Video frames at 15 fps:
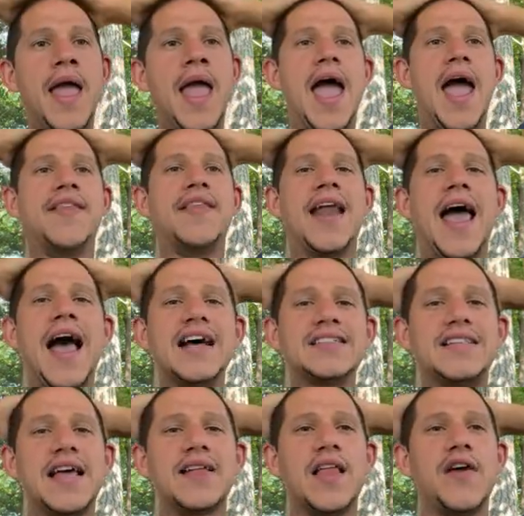And then as
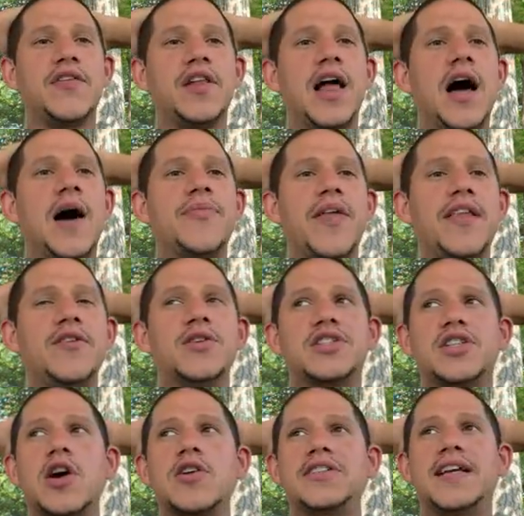they level up, then you
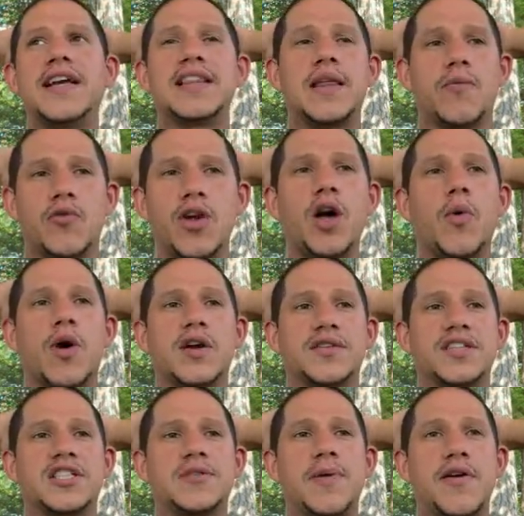start to get them real world
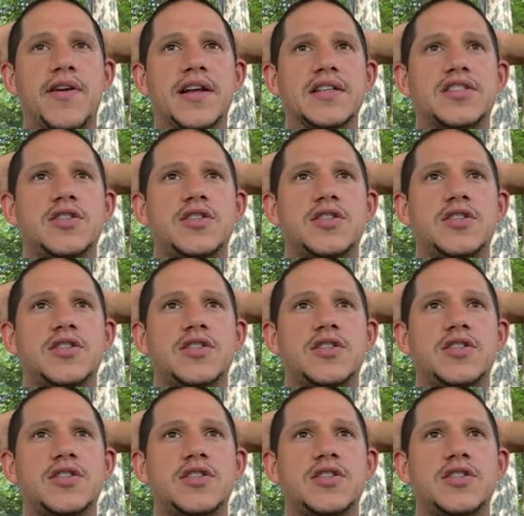experience.